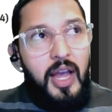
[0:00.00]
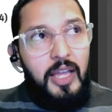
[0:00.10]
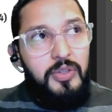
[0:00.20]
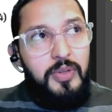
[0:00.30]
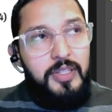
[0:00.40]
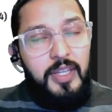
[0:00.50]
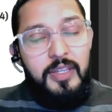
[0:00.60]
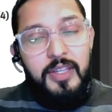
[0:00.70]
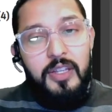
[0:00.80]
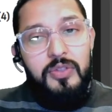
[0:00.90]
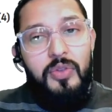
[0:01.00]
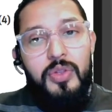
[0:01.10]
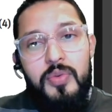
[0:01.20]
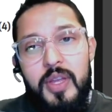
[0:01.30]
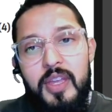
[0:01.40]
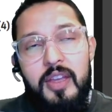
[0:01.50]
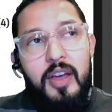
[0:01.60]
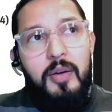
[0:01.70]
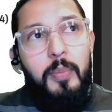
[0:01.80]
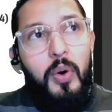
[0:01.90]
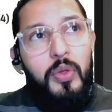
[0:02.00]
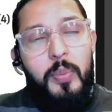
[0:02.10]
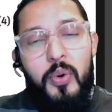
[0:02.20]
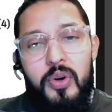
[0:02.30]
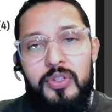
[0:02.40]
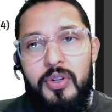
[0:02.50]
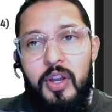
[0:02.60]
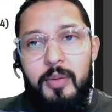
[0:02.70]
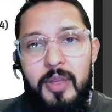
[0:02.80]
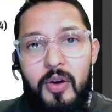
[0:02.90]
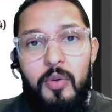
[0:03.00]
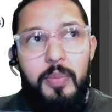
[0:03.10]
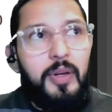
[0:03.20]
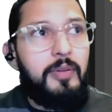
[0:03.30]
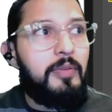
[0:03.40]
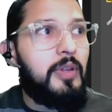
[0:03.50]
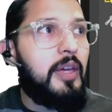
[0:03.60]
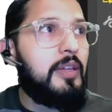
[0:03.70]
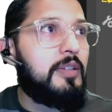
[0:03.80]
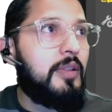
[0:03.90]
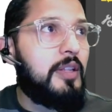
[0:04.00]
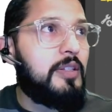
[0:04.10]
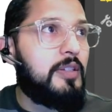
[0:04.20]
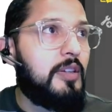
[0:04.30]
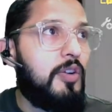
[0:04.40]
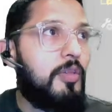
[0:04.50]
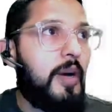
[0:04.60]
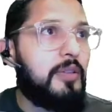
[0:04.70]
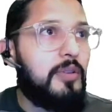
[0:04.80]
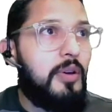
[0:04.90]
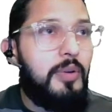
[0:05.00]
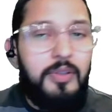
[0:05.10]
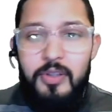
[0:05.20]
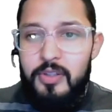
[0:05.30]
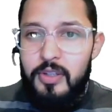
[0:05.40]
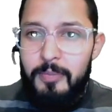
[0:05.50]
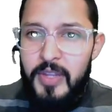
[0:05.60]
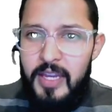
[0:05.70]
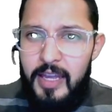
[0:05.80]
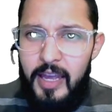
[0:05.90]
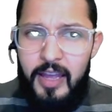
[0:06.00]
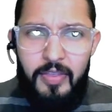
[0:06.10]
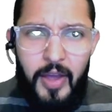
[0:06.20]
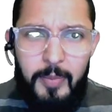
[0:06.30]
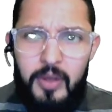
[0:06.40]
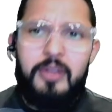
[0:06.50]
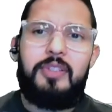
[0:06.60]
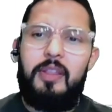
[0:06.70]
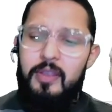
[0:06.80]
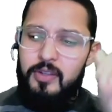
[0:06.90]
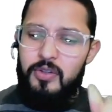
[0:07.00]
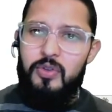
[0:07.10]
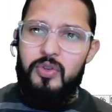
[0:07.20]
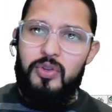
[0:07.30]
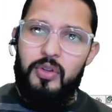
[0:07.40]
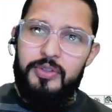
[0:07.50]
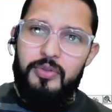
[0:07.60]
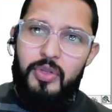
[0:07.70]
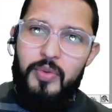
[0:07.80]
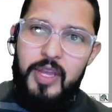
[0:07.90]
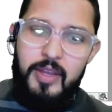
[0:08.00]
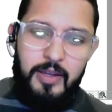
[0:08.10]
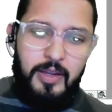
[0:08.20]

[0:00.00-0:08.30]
As soon as I set it to 3, both ports are going to be open. Okay, so let's go back to code assist, and I'm going to set this control to 3.